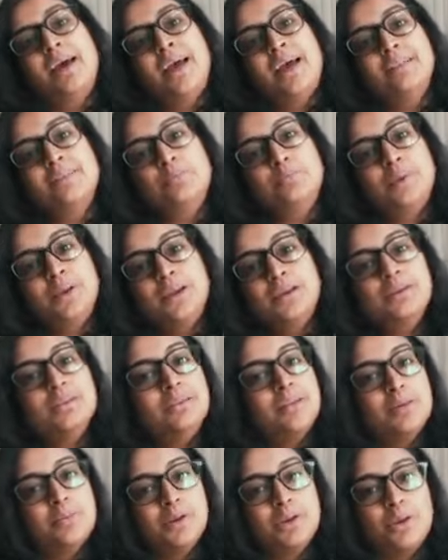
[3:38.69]
and sprinkle
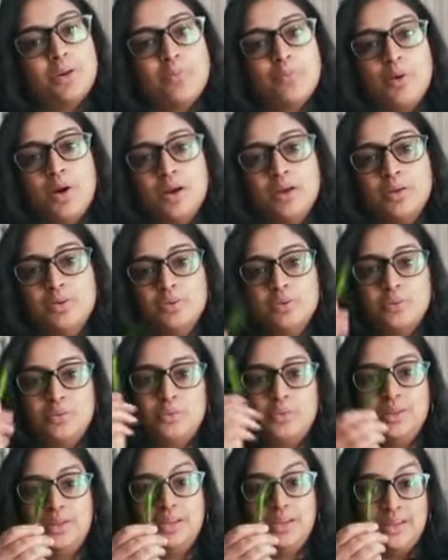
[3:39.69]
them in your pot.
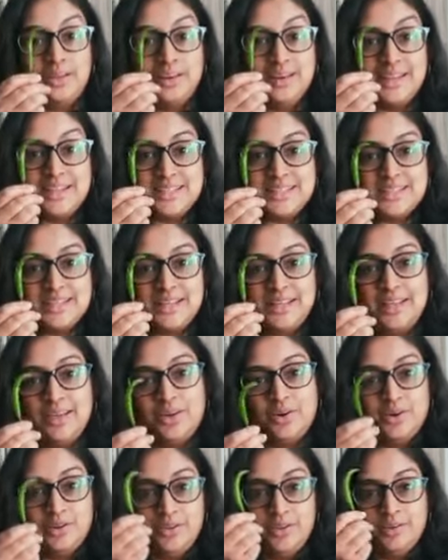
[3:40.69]
With the green
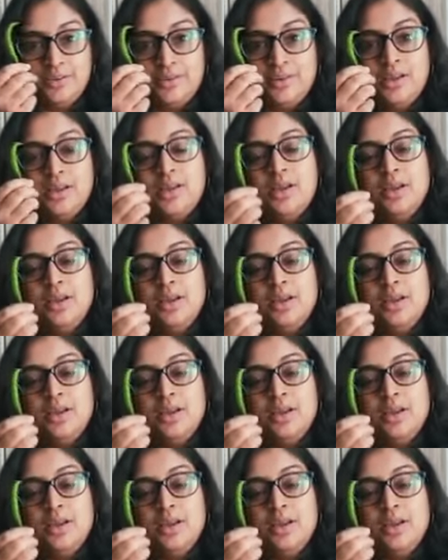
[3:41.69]
chili or the